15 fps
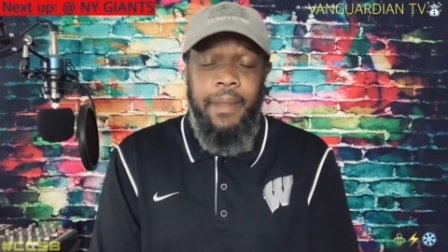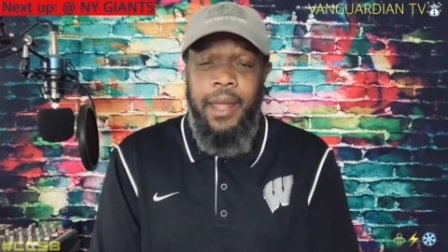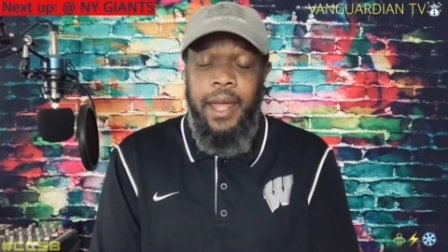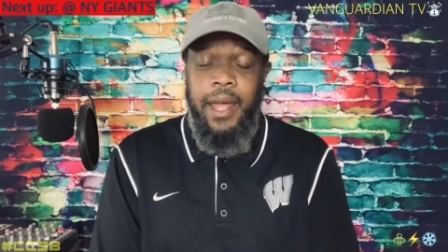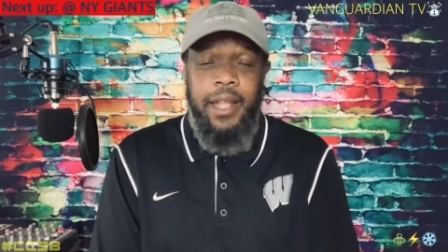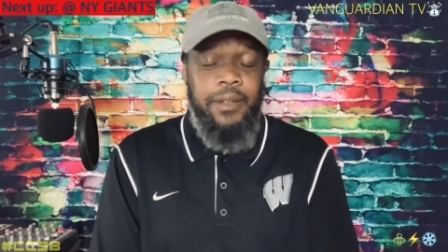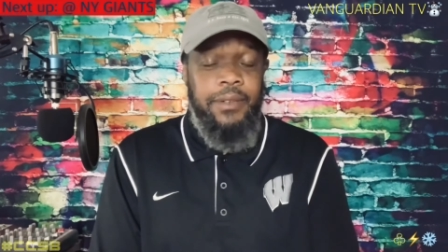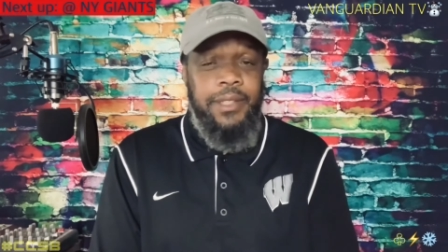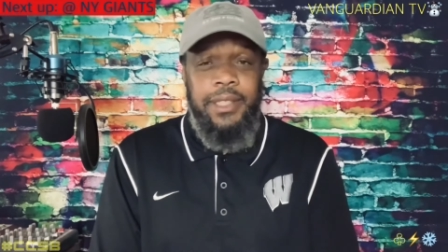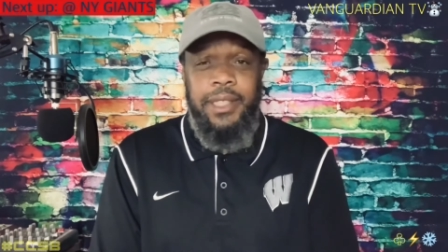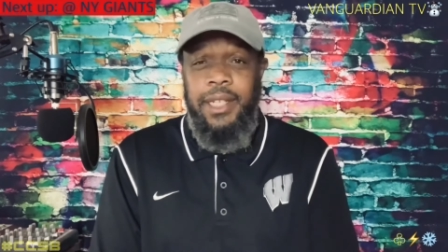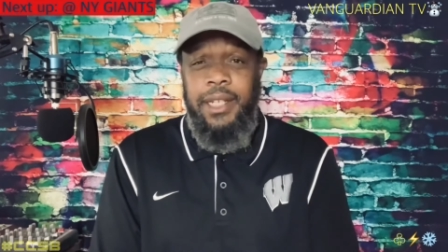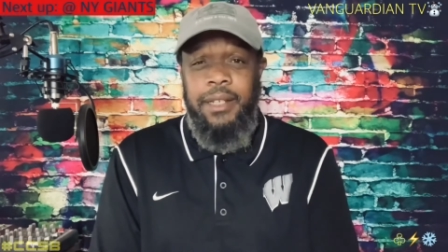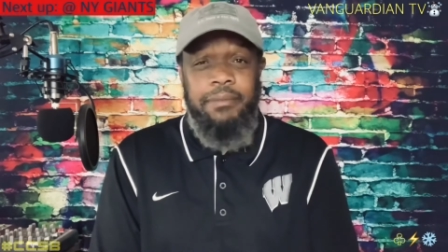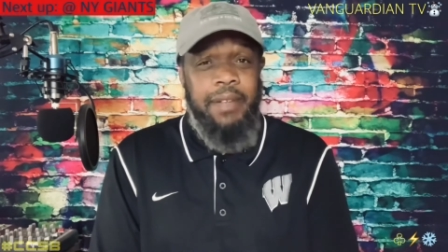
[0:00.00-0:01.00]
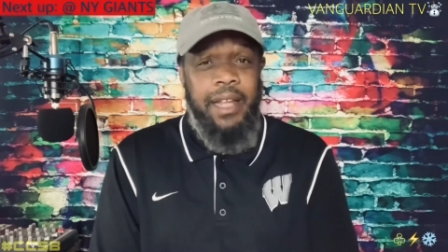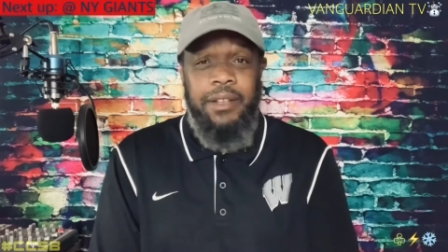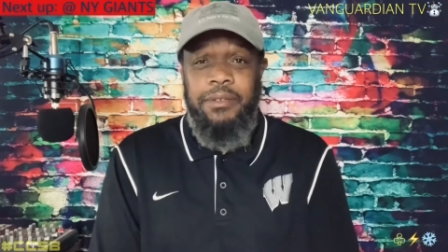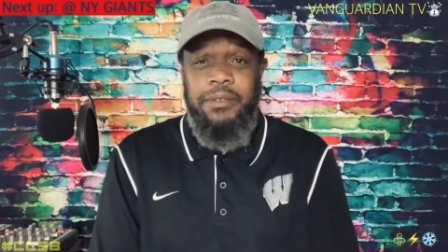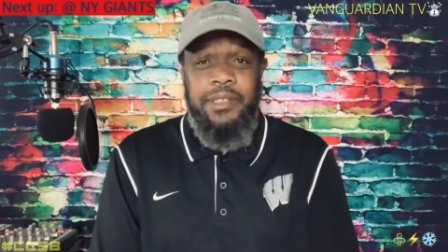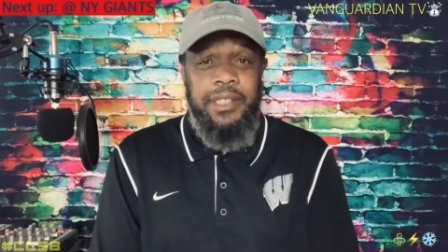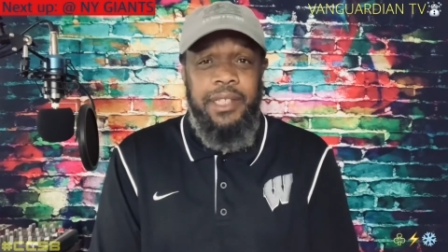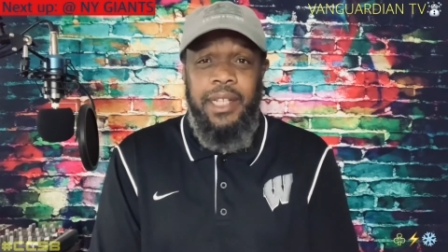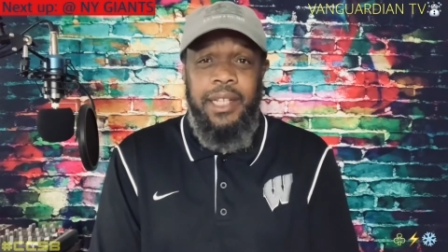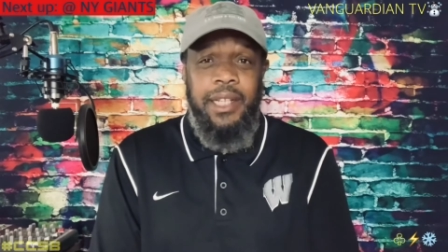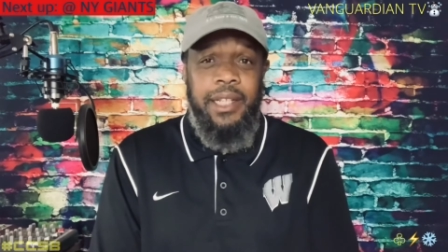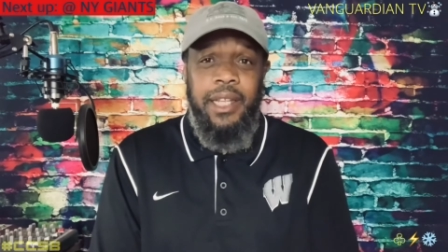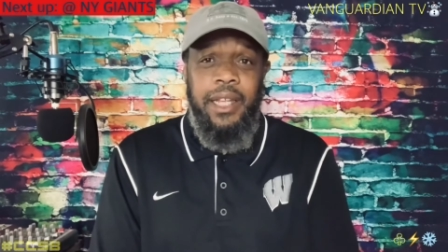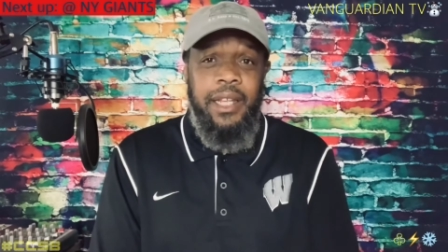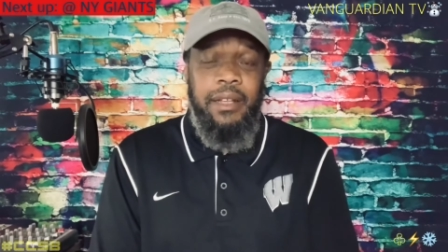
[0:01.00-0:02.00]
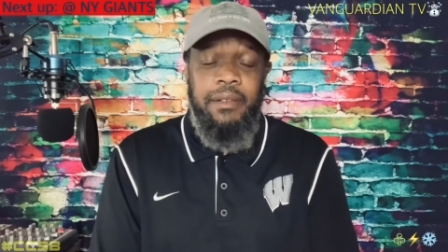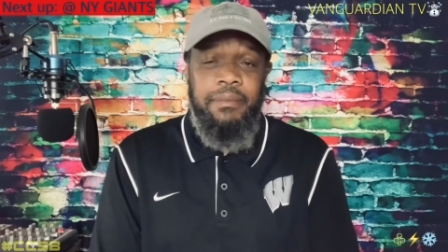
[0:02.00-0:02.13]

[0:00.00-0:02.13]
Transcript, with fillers: I don't see I don't see anything.